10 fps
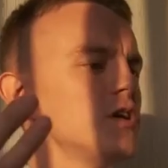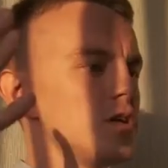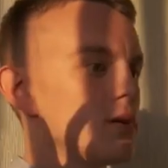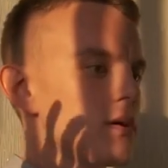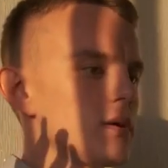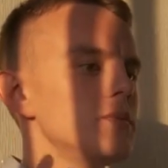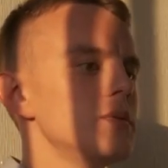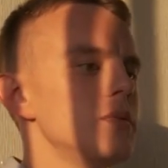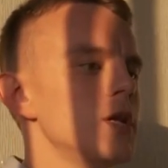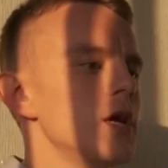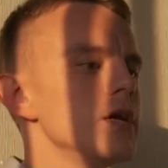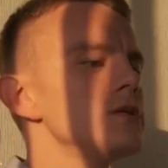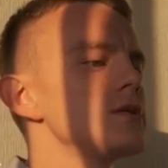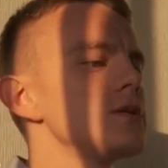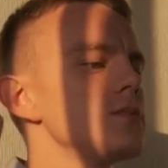Other factors such as
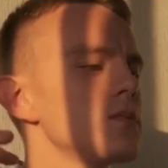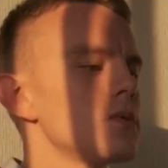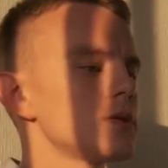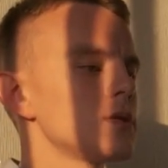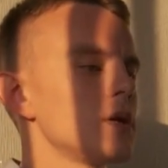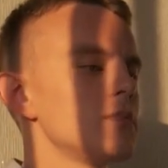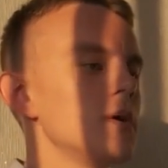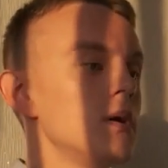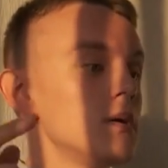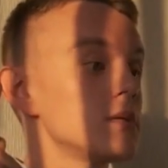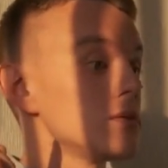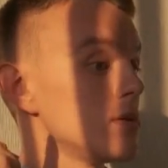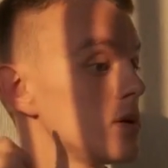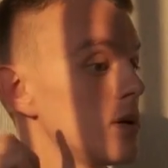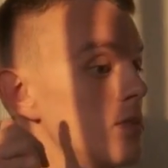individual personality
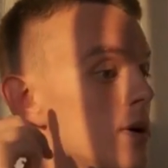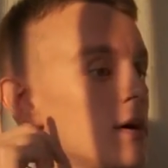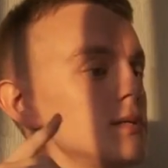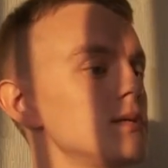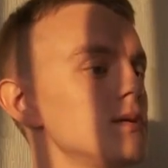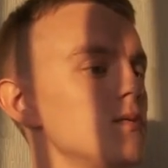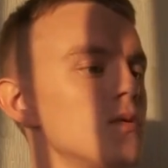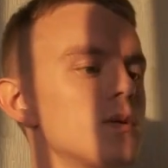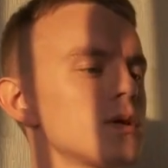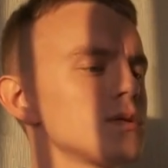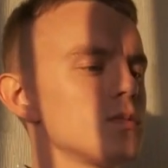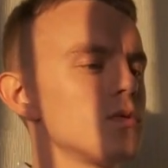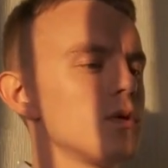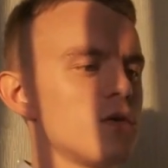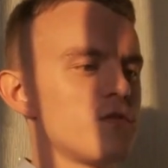traits, cognitive development,
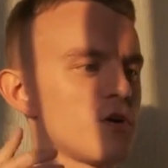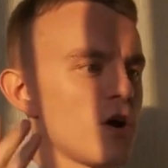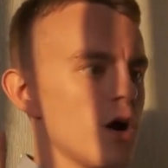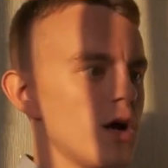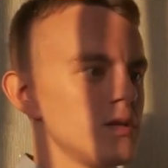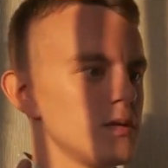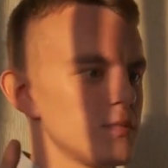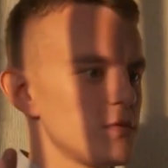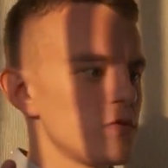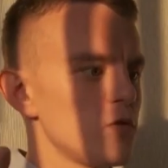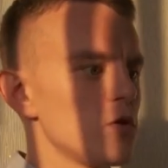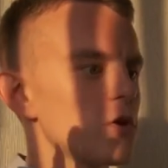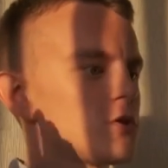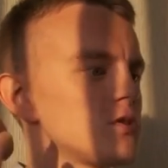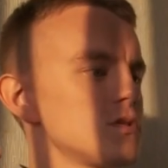family environment,
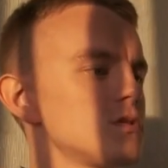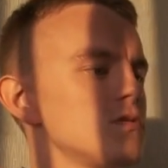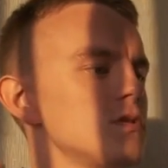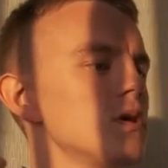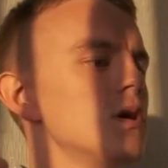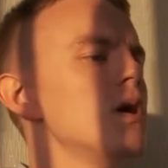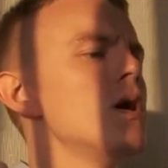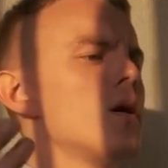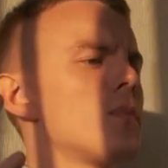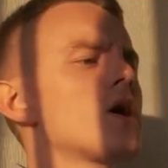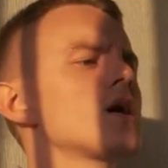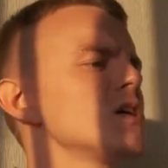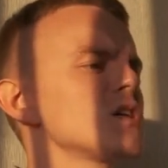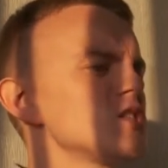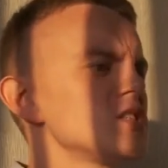and socioeconomic
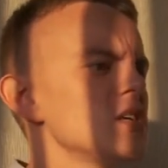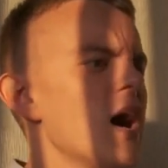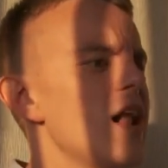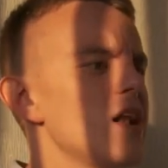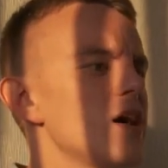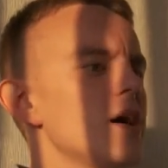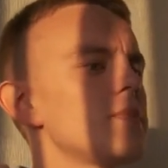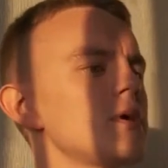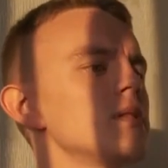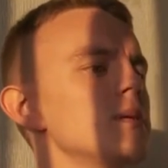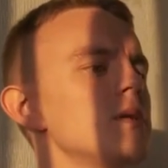status also play a role.